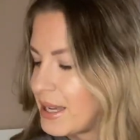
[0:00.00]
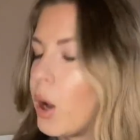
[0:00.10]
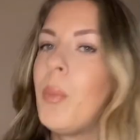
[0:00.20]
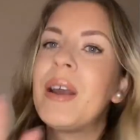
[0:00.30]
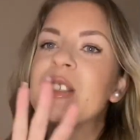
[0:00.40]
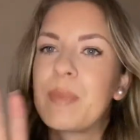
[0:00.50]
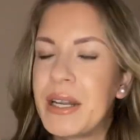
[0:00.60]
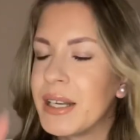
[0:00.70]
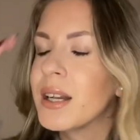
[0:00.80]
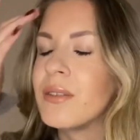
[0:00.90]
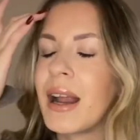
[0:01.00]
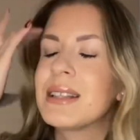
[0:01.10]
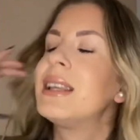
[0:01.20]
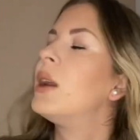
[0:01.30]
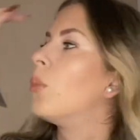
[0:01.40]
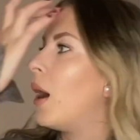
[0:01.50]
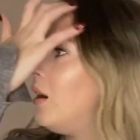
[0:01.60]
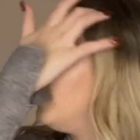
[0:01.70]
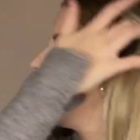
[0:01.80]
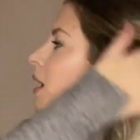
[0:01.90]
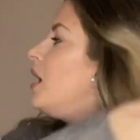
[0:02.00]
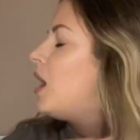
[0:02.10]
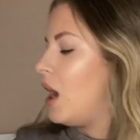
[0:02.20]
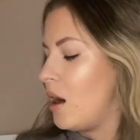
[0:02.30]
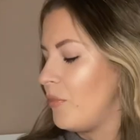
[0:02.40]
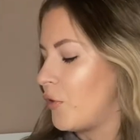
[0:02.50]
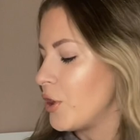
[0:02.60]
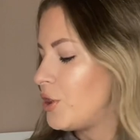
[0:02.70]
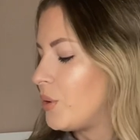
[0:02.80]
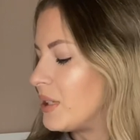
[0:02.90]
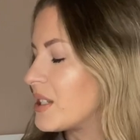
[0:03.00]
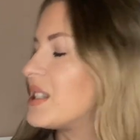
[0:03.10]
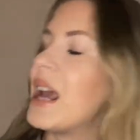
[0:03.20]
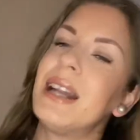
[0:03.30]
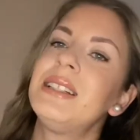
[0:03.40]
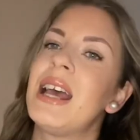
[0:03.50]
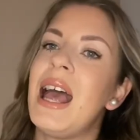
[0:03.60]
I hope I explained it correctly and well um, for you to understand.